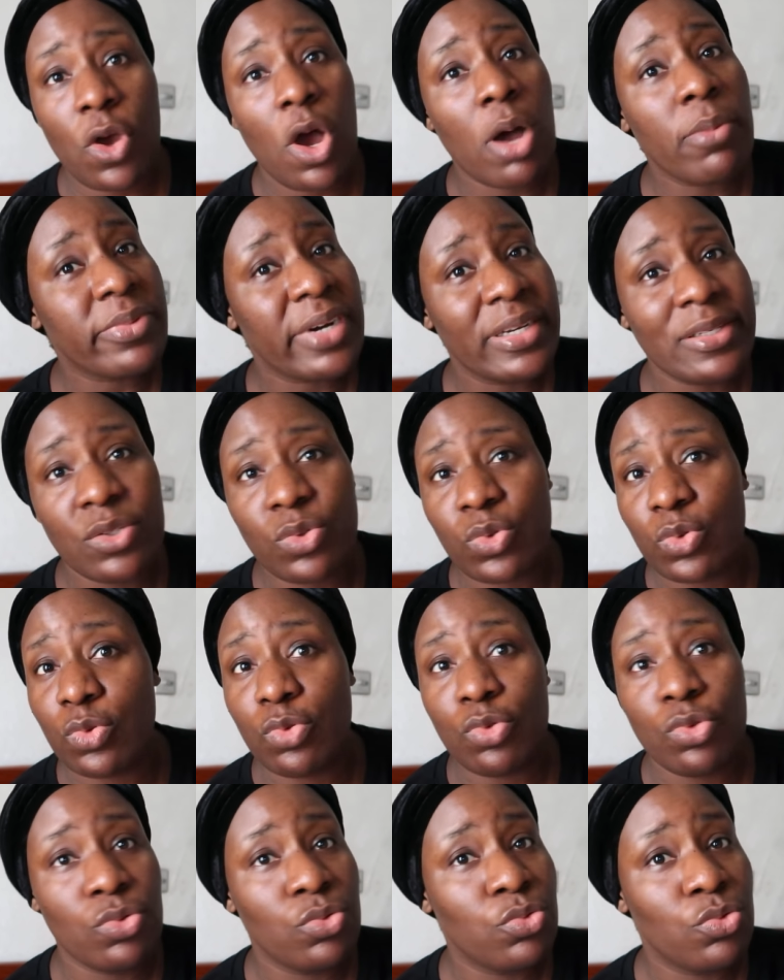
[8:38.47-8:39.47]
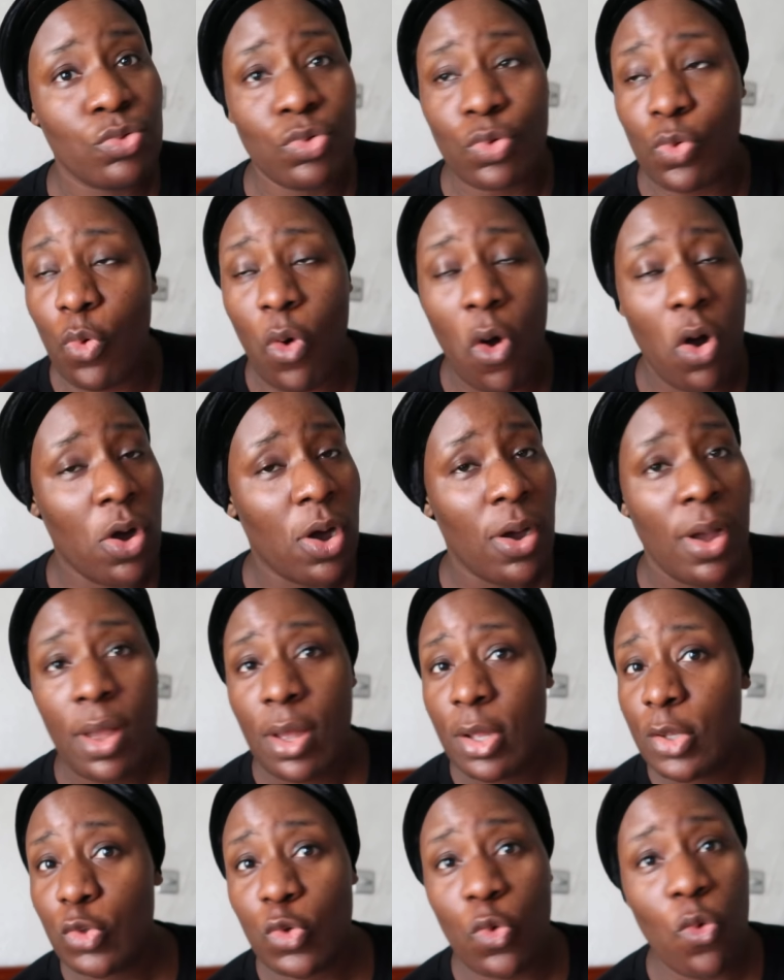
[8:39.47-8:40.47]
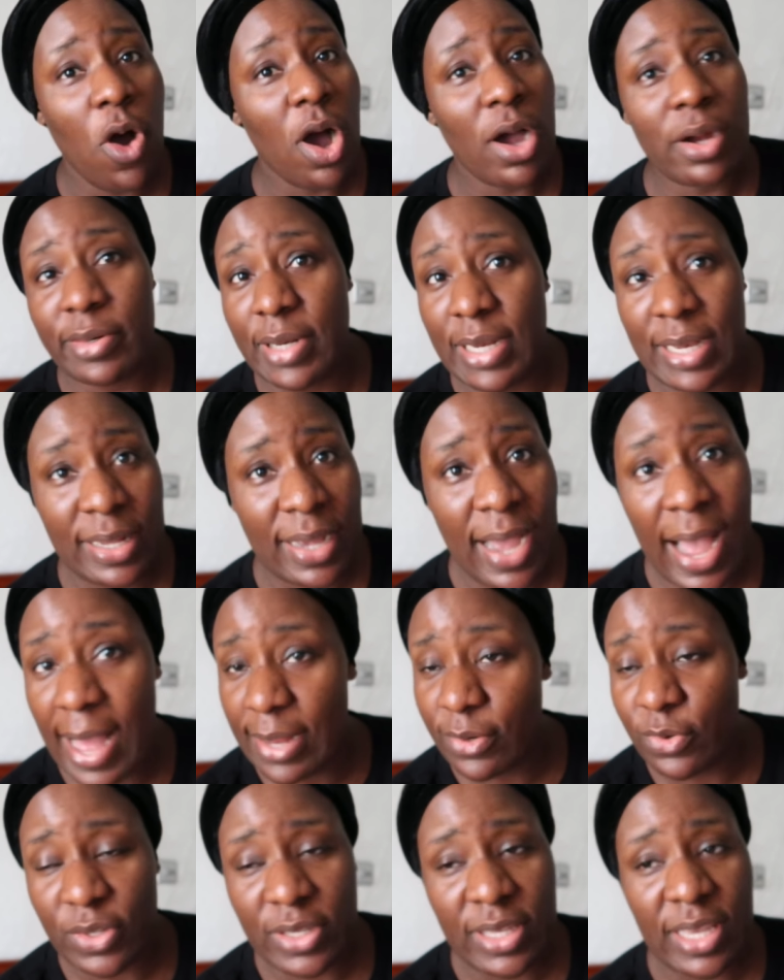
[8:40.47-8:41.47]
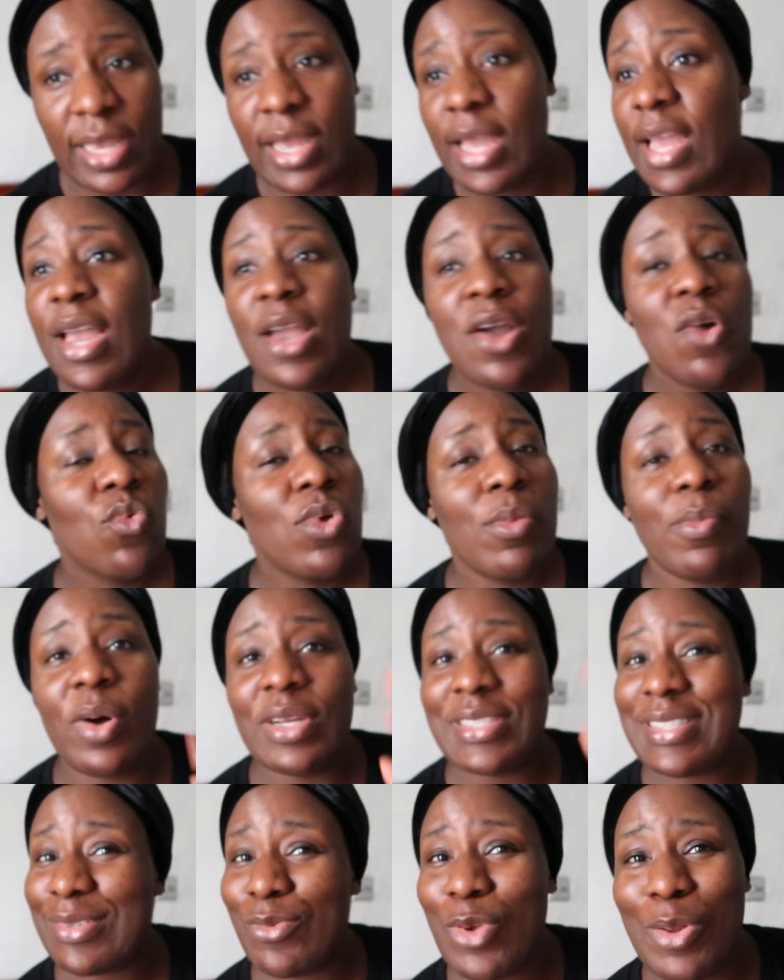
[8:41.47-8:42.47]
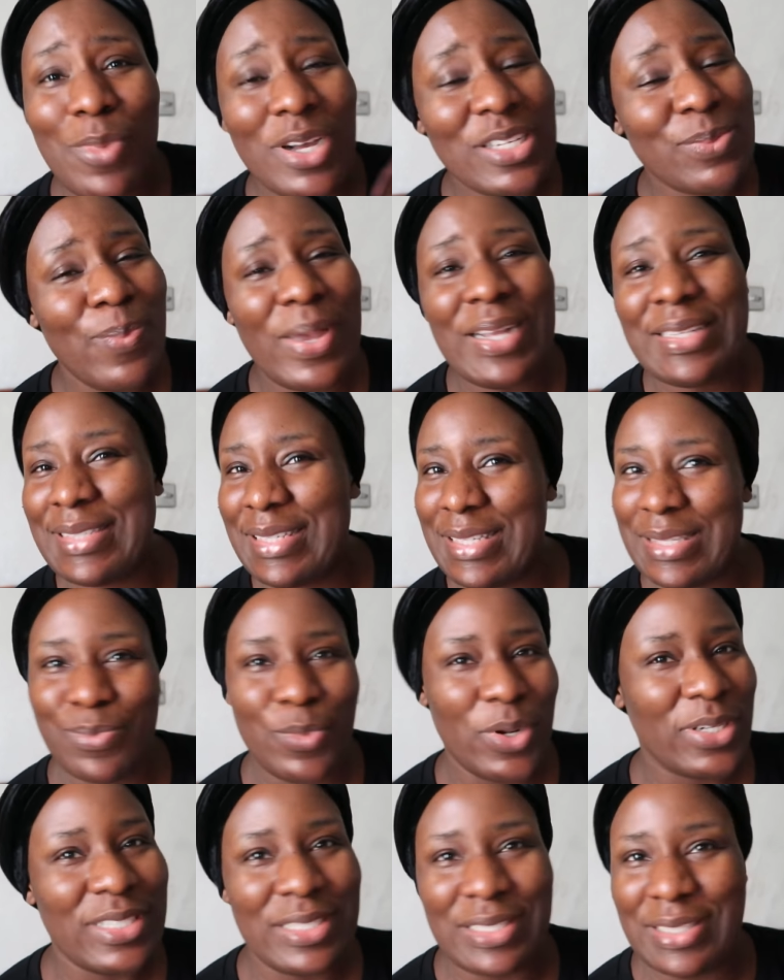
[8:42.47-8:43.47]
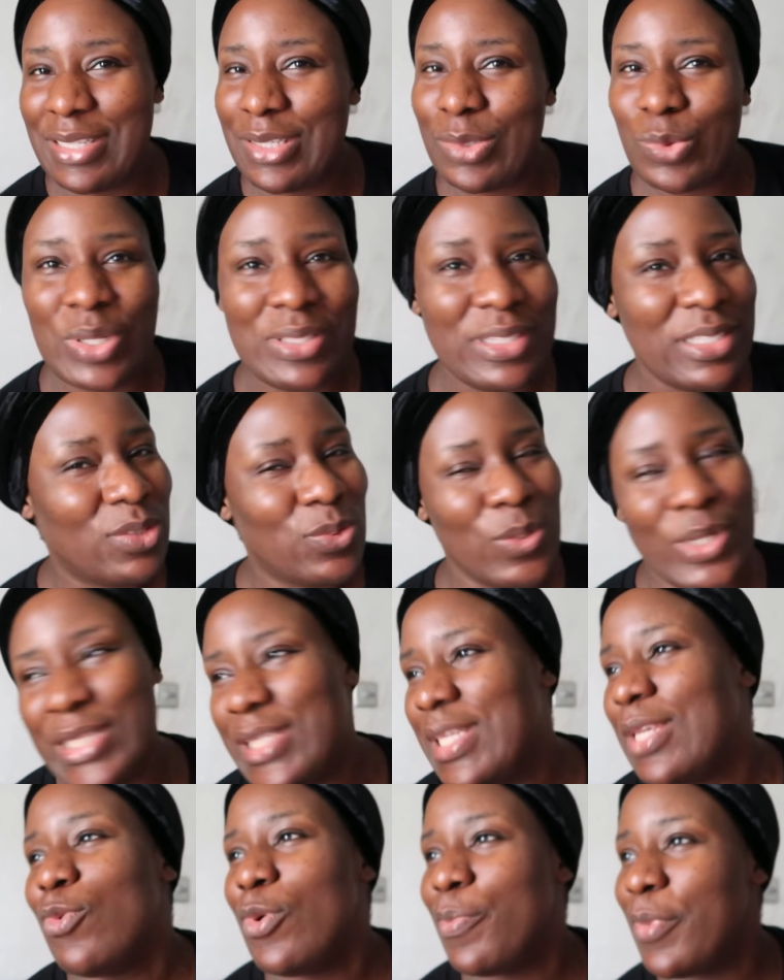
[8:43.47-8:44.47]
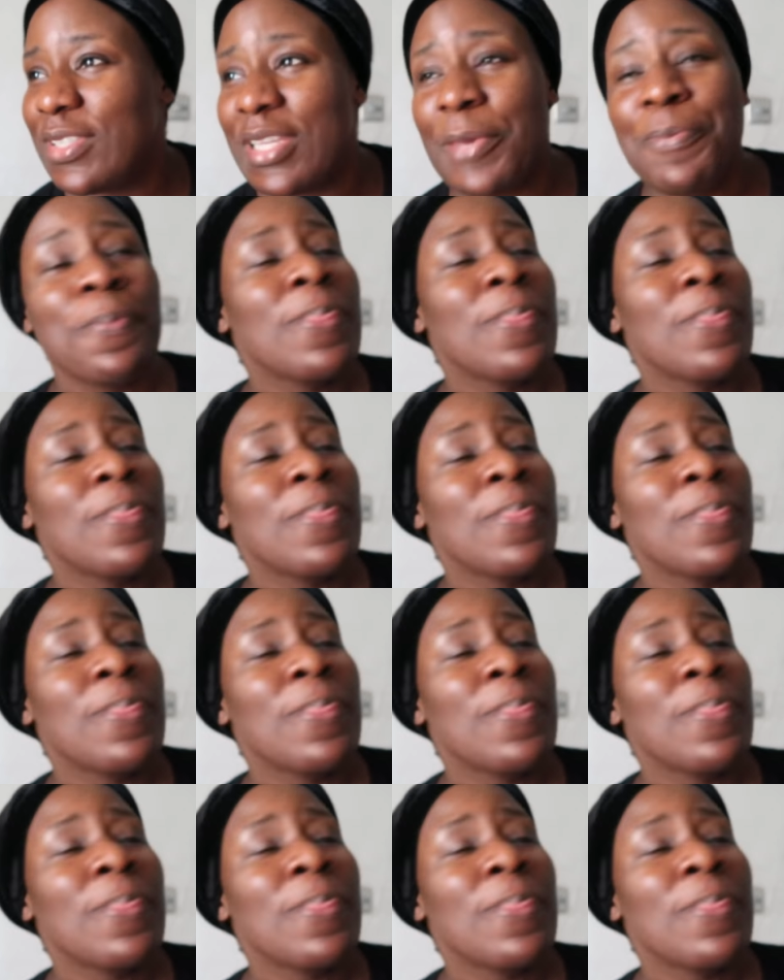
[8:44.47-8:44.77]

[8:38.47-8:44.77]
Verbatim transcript: Come ready to do, do work to work really hard. Okay, we must we must make this money. This twenty twenty, we must,